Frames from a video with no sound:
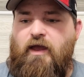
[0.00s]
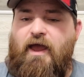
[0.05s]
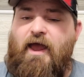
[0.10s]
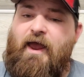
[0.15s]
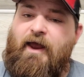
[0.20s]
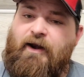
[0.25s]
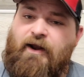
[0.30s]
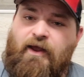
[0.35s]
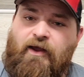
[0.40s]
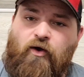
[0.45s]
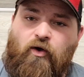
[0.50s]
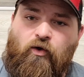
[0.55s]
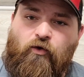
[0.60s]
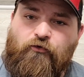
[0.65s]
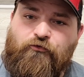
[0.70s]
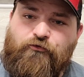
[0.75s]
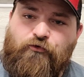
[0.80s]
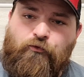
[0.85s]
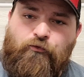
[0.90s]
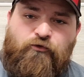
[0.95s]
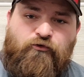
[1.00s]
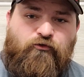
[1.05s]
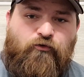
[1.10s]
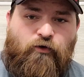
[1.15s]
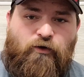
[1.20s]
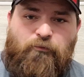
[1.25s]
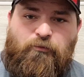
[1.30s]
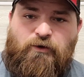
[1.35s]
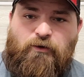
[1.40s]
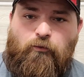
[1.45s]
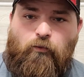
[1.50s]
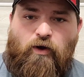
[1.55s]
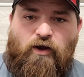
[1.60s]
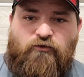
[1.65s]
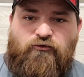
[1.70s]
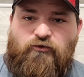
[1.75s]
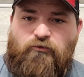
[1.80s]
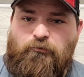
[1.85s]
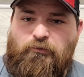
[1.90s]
and I also enjoy watching